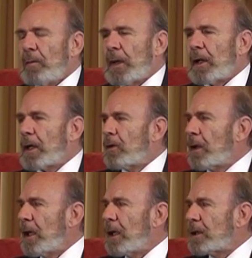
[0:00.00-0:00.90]
But the
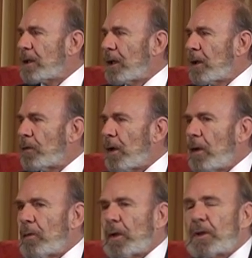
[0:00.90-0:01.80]
greatest thing of
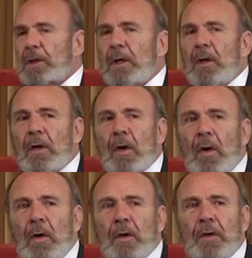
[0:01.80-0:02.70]
all was
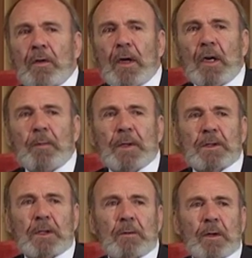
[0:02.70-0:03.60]
all the
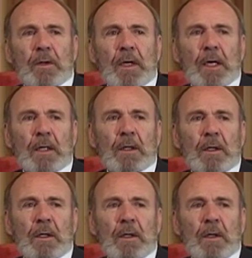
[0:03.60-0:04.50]
therapists that were there
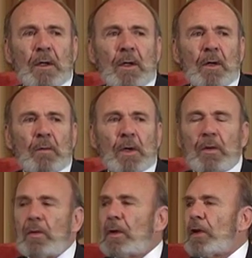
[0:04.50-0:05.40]
were
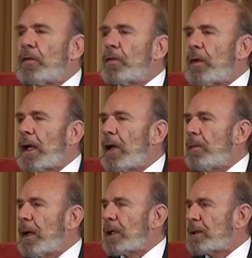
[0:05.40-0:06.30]
doing the very
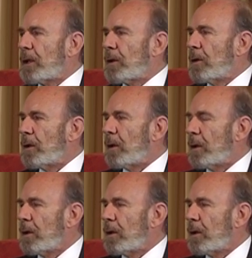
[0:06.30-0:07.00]
best they could.